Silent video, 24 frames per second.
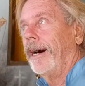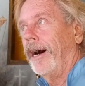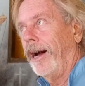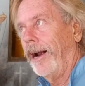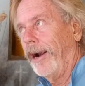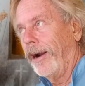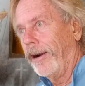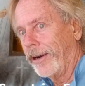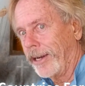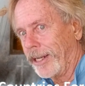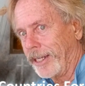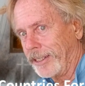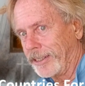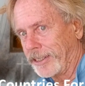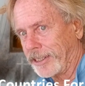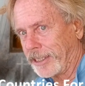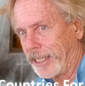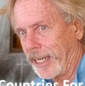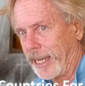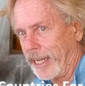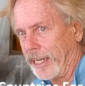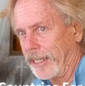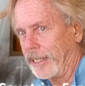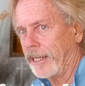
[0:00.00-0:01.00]
are
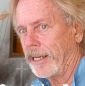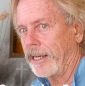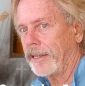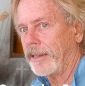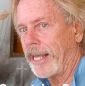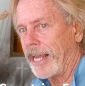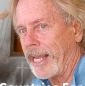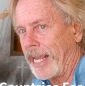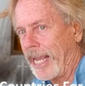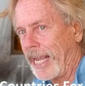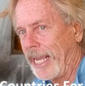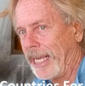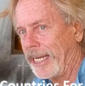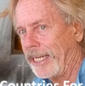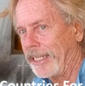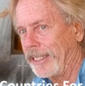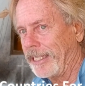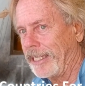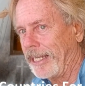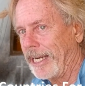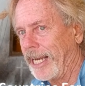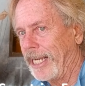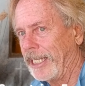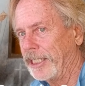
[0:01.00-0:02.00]
insane. They hated
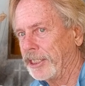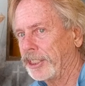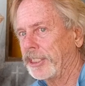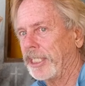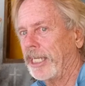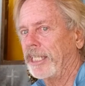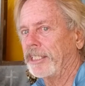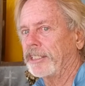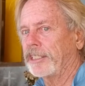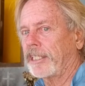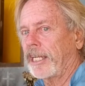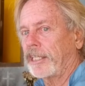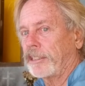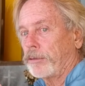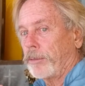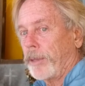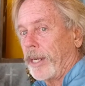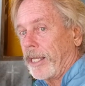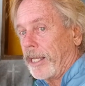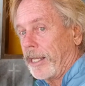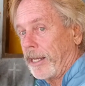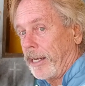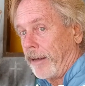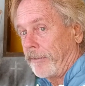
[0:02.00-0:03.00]
the United States. That's
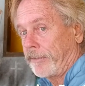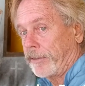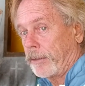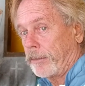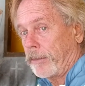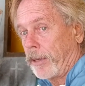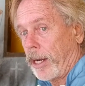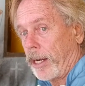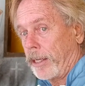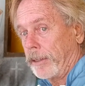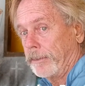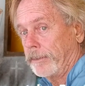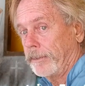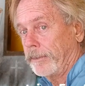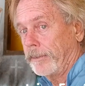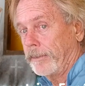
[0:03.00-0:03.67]
why they left abroad.